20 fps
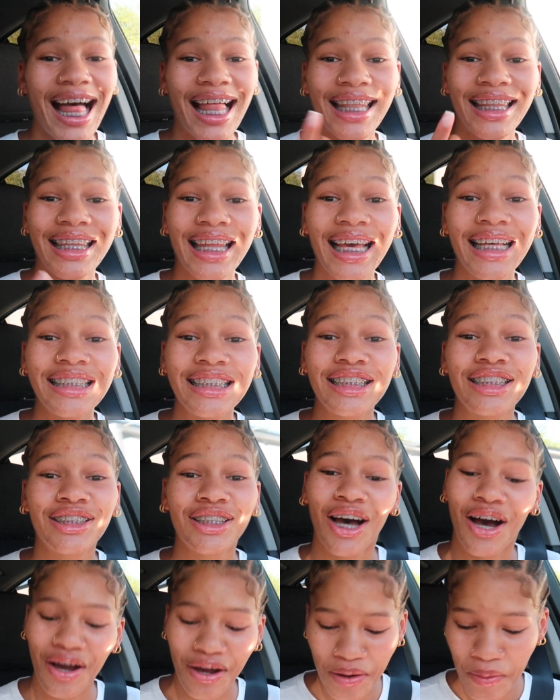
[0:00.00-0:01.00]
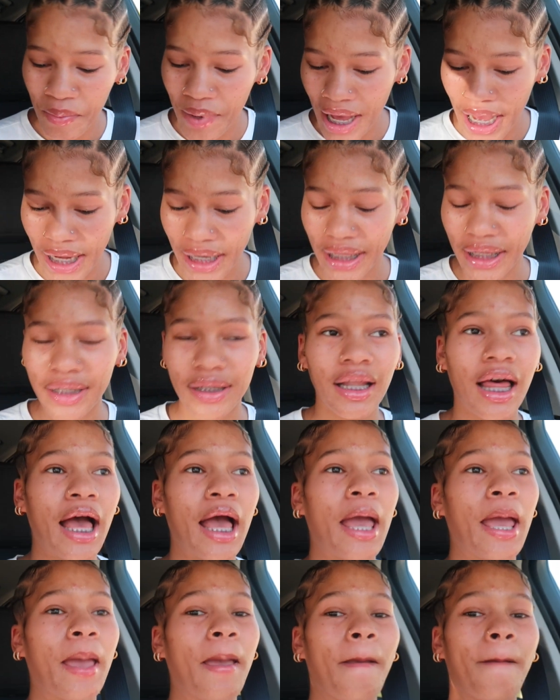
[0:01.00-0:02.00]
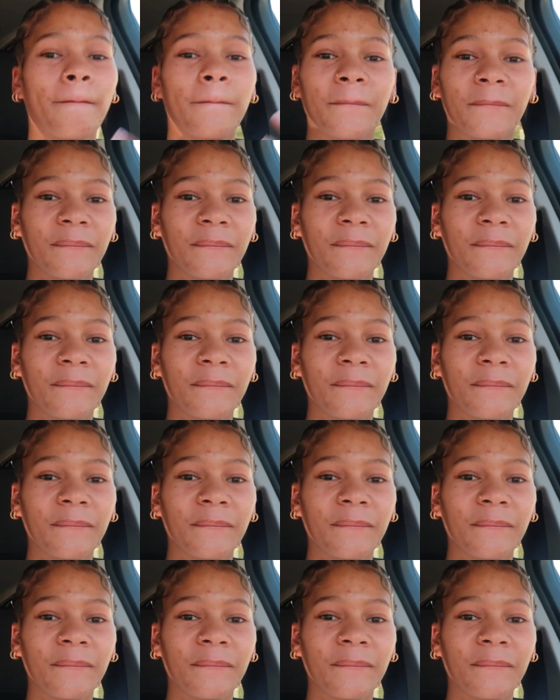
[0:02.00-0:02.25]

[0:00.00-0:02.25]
Let's talk about it. Like,